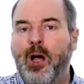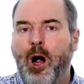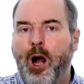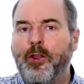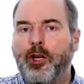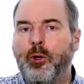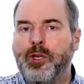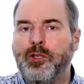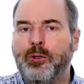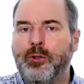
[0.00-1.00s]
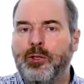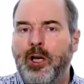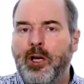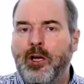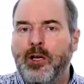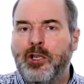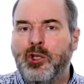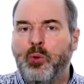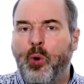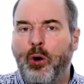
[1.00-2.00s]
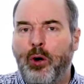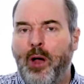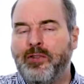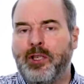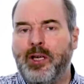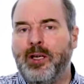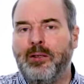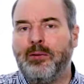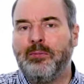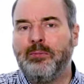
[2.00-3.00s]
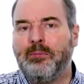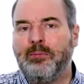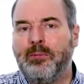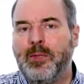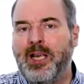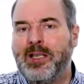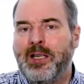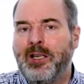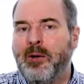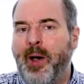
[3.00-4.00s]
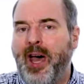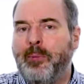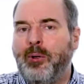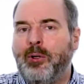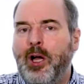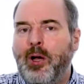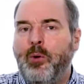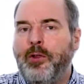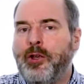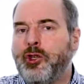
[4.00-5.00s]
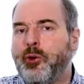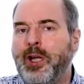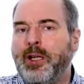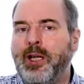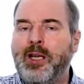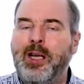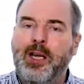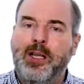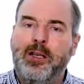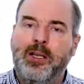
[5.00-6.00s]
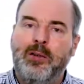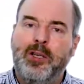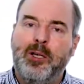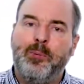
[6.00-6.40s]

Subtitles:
Are the crystals Swarovski? Is this compatible with Australian DVD